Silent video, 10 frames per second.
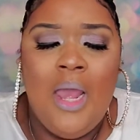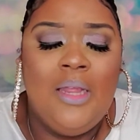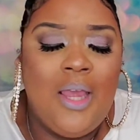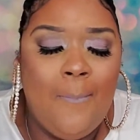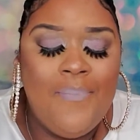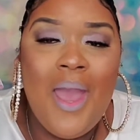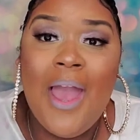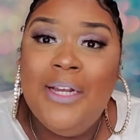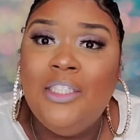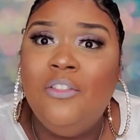The
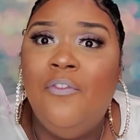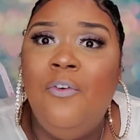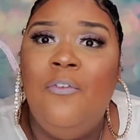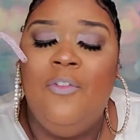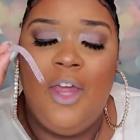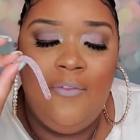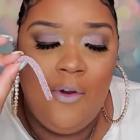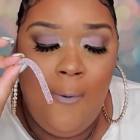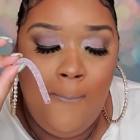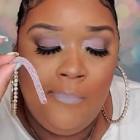passion fruit
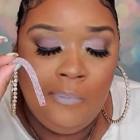flavor.